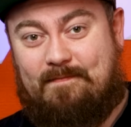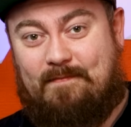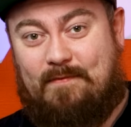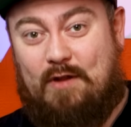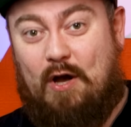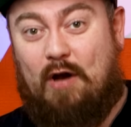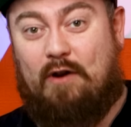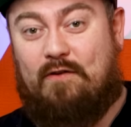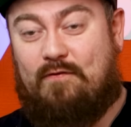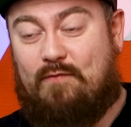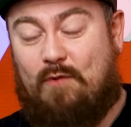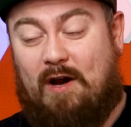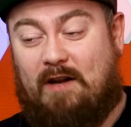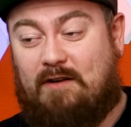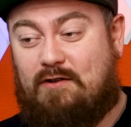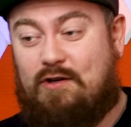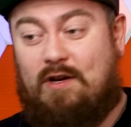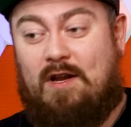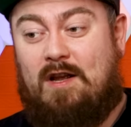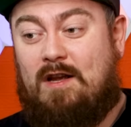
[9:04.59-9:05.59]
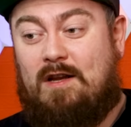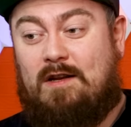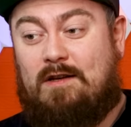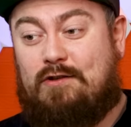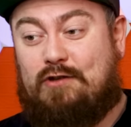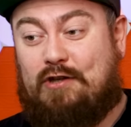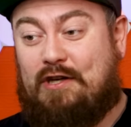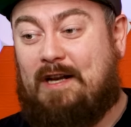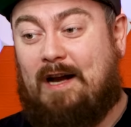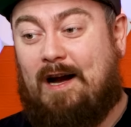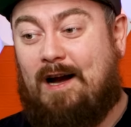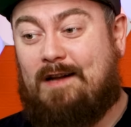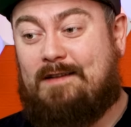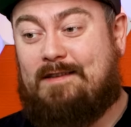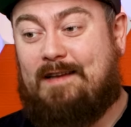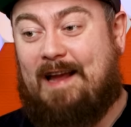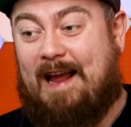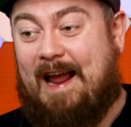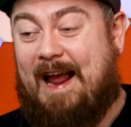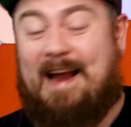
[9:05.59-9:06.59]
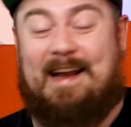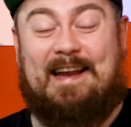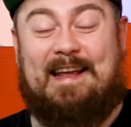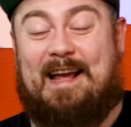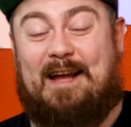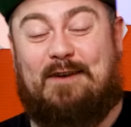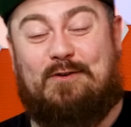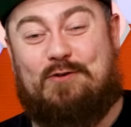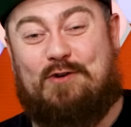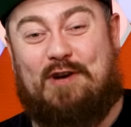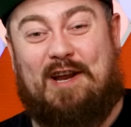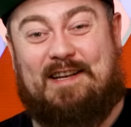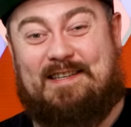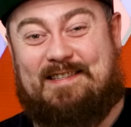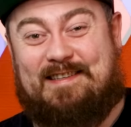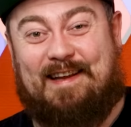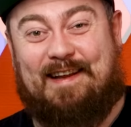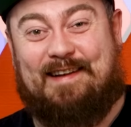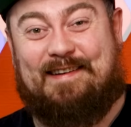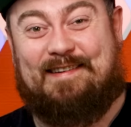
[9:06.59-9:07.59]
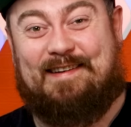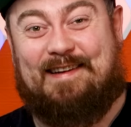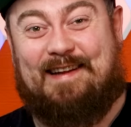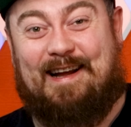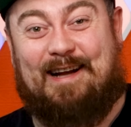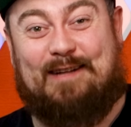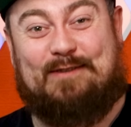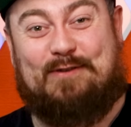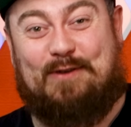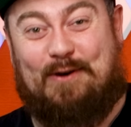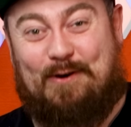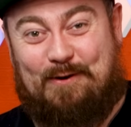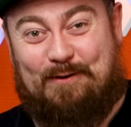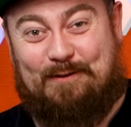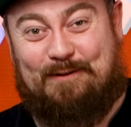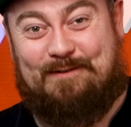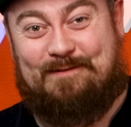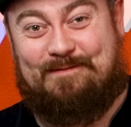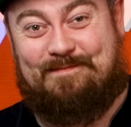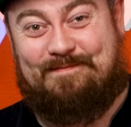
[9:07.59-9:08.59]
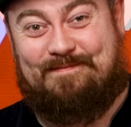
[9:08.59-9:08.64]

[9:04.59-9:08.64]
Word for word: none of which she had any interest in at all.